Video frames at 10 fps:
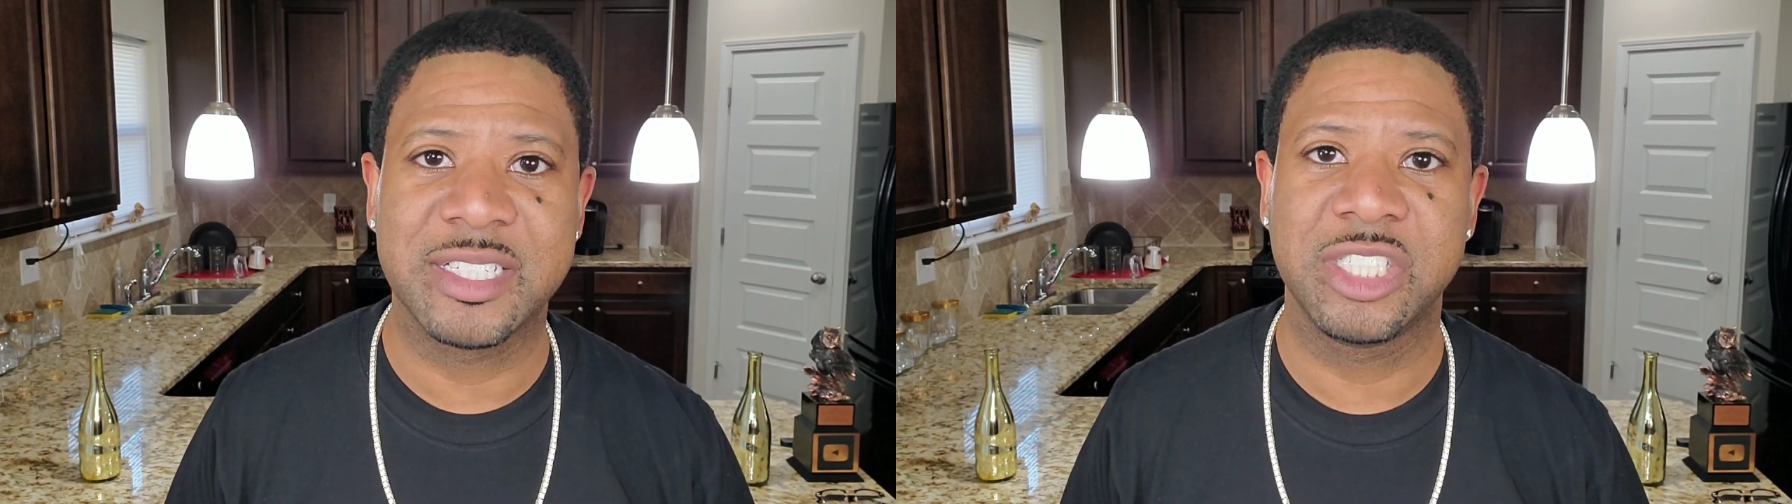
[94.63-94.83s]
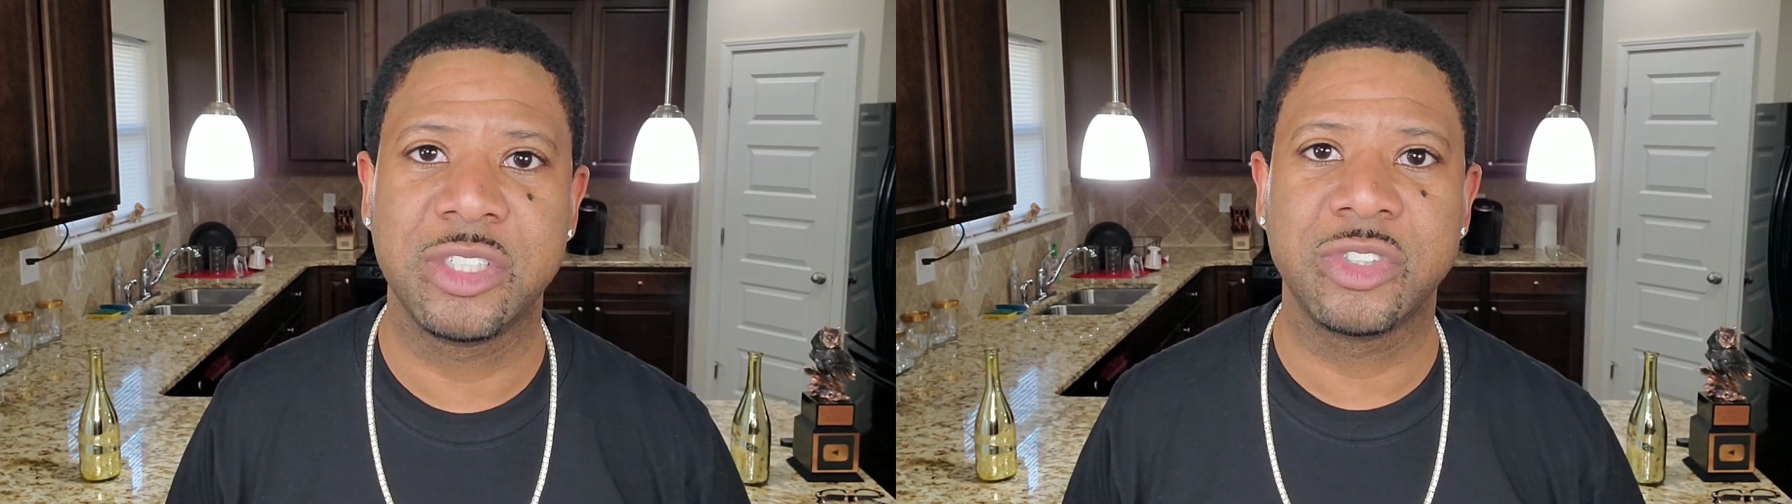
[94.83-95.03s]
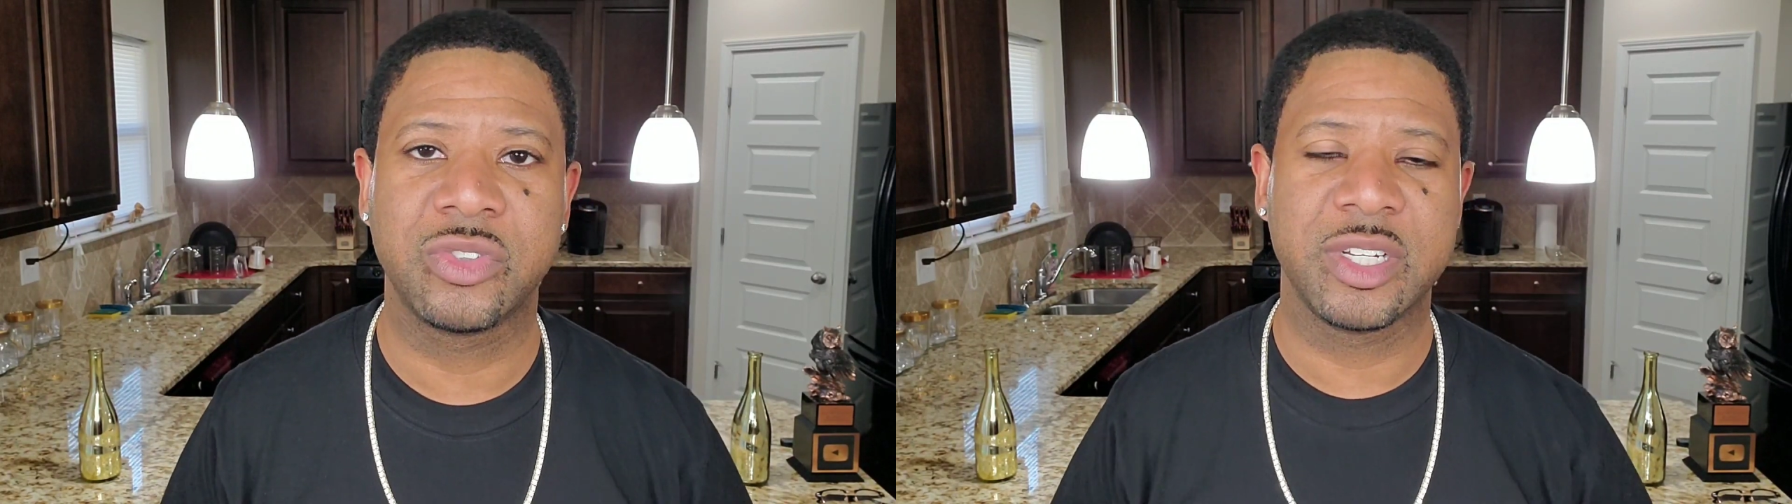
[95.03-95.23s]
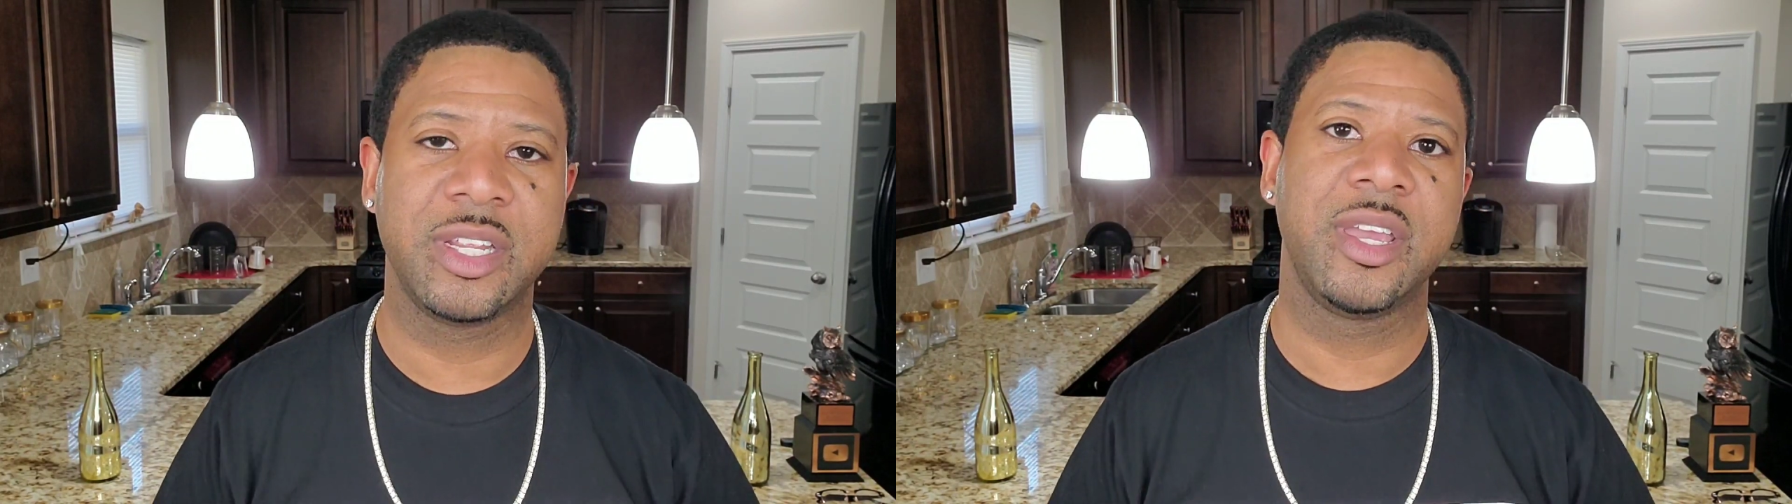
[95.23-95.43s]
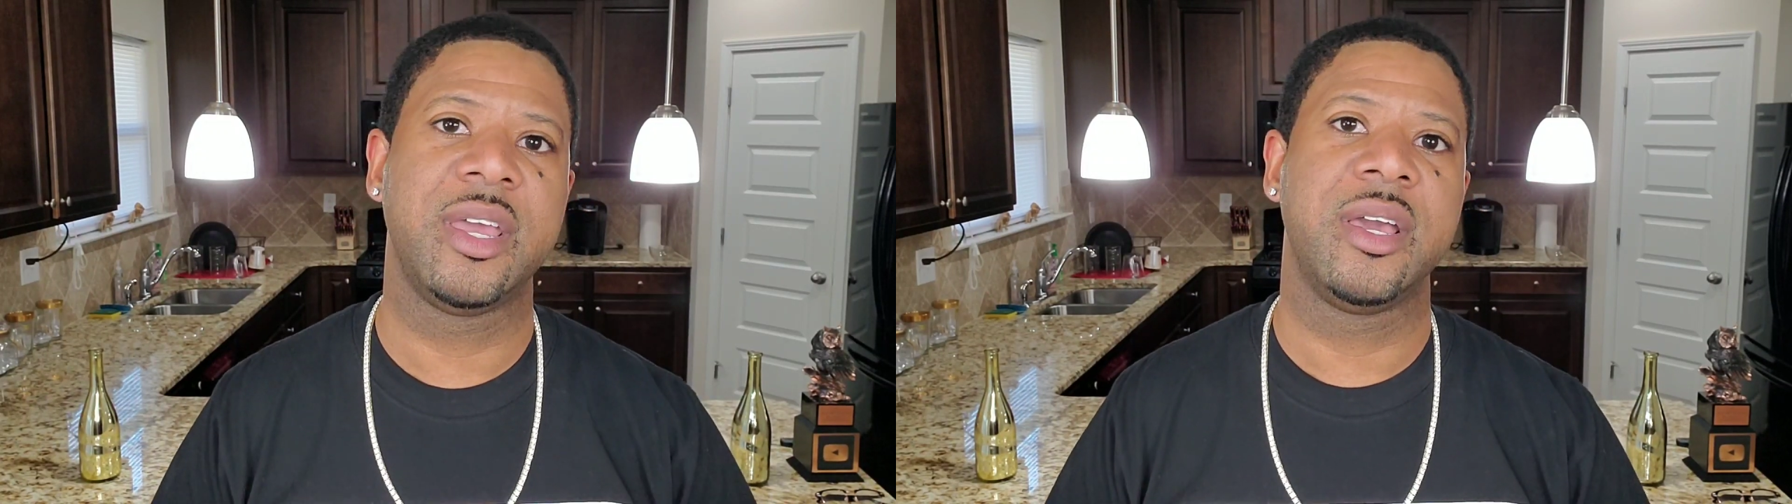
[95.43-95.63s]
children
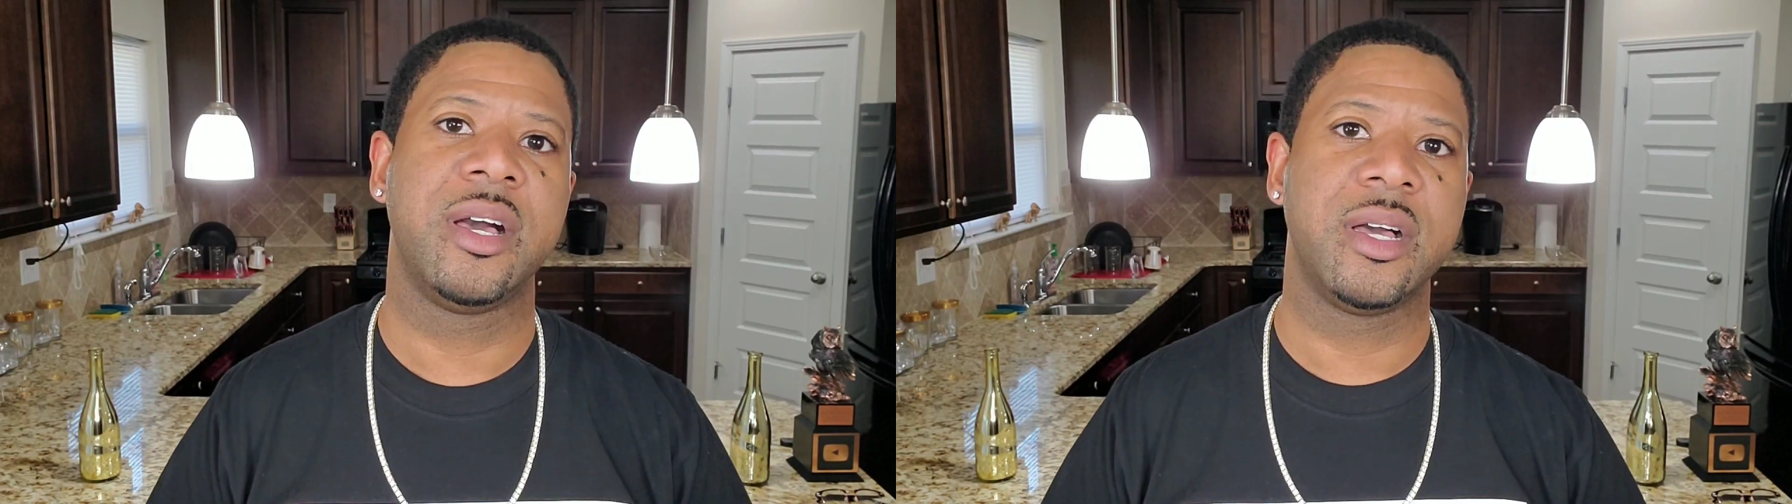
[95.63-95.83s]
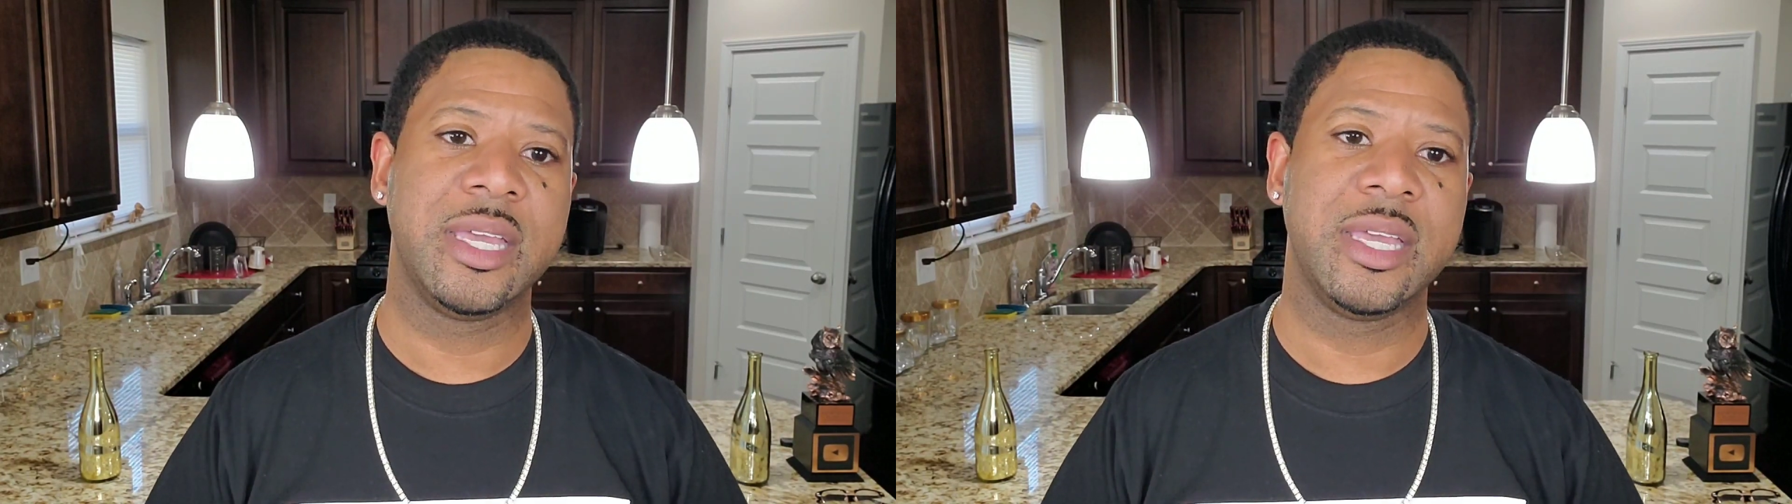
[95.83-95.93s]
uh,